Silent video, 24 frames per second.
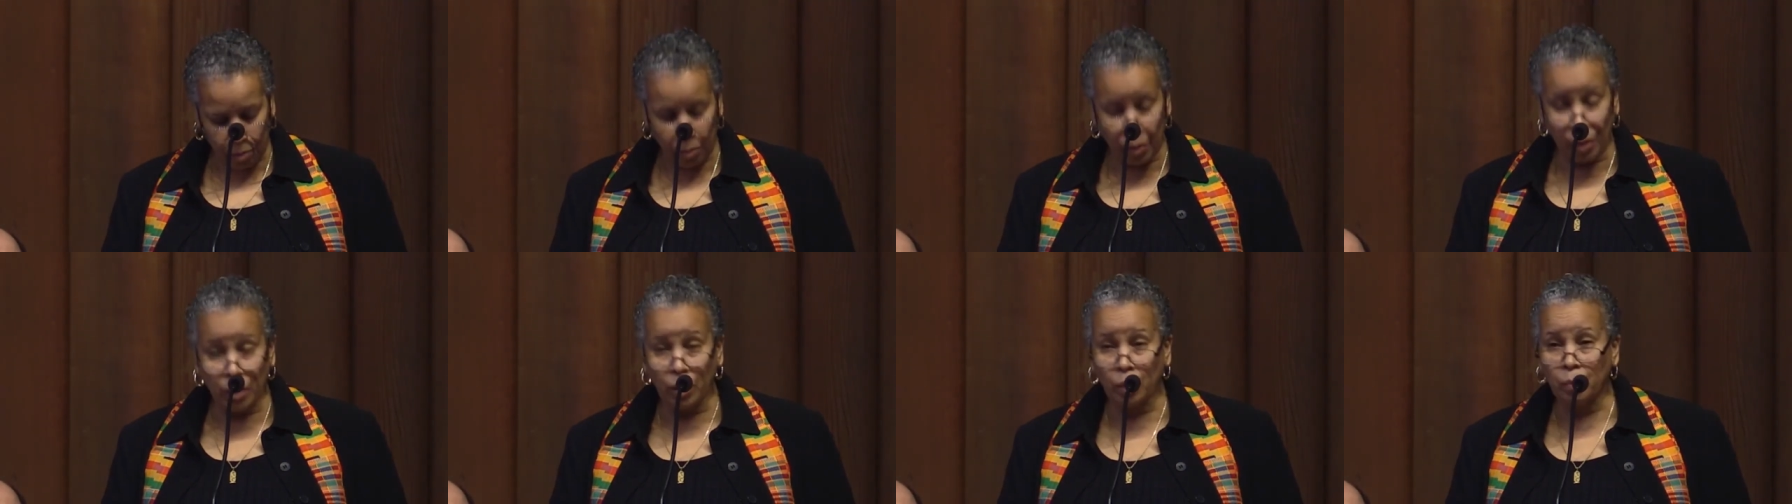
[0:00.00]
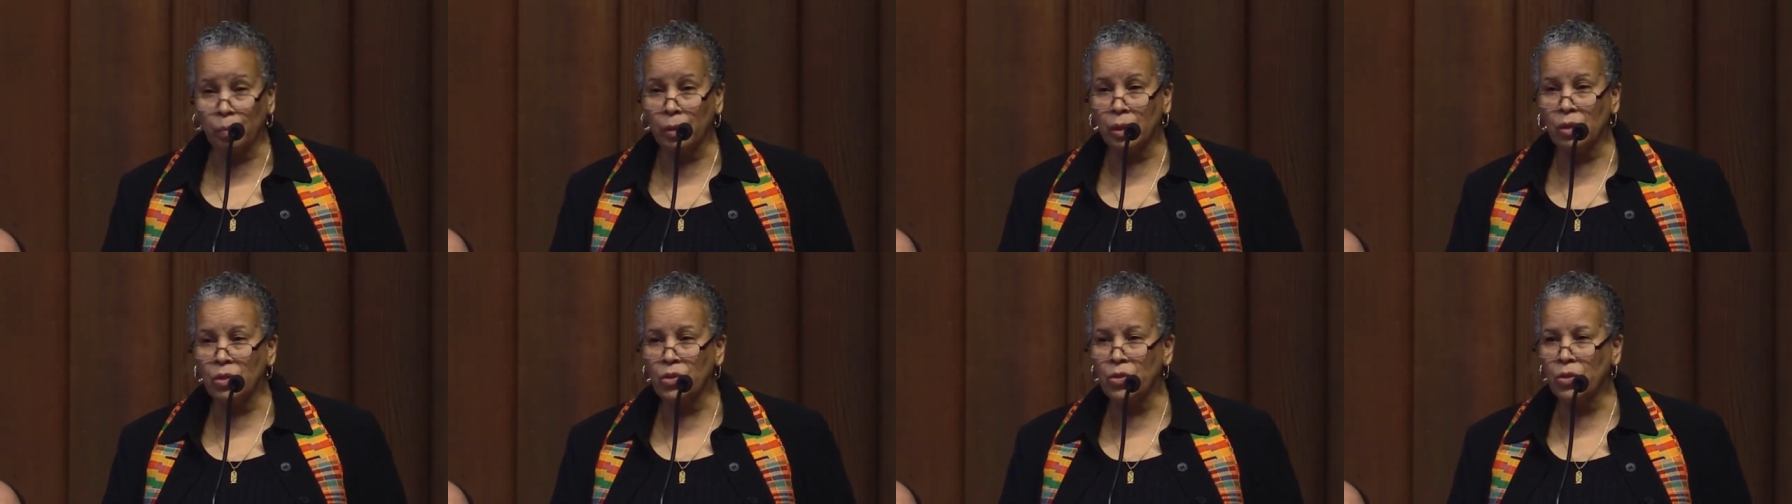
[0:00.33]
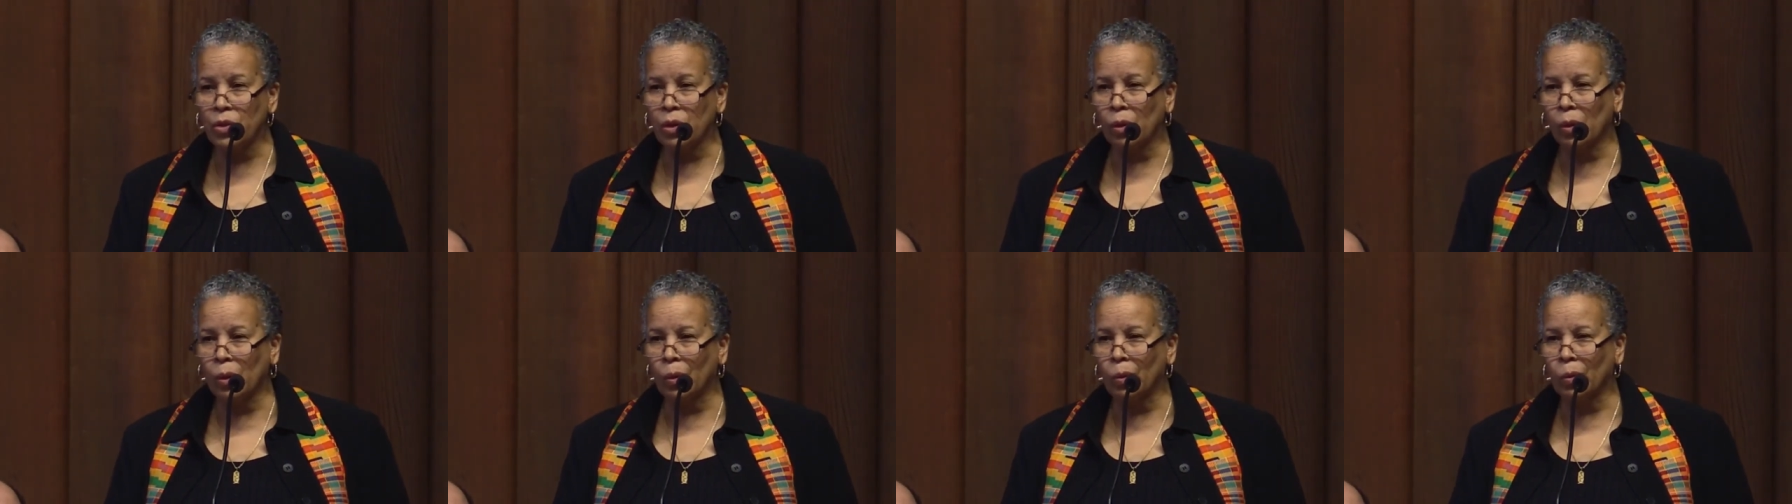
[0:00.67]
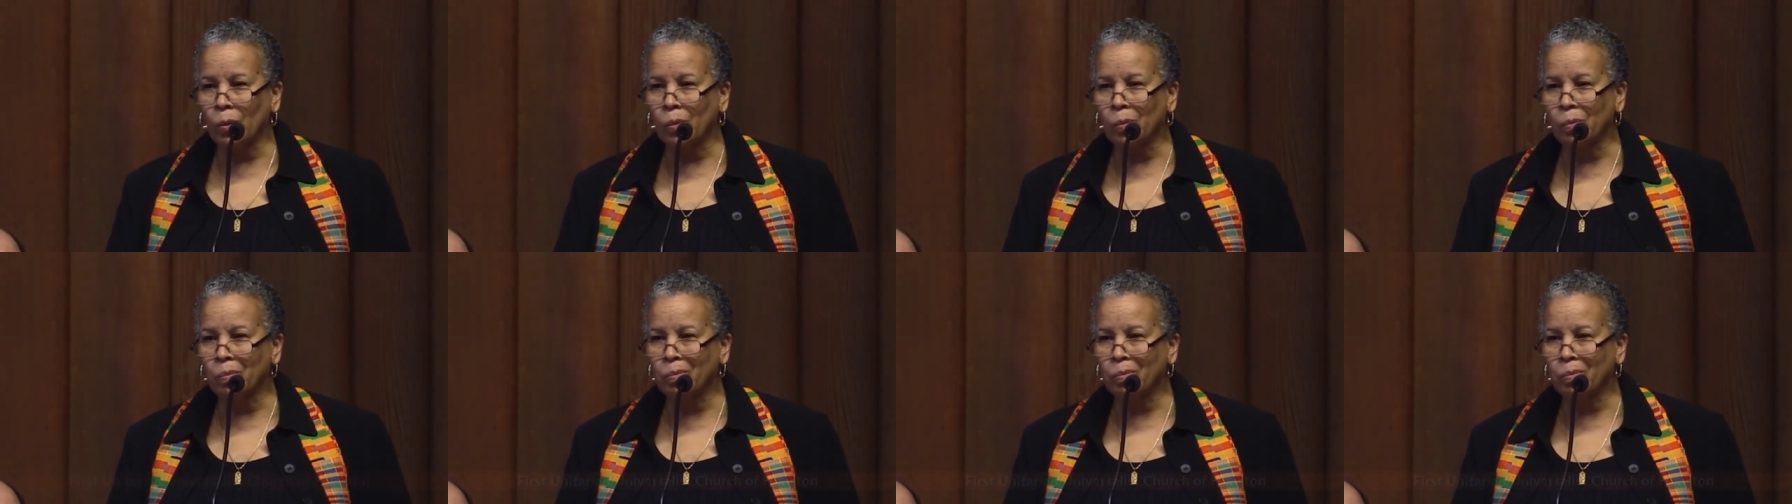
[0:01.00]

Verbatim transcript: May it be so.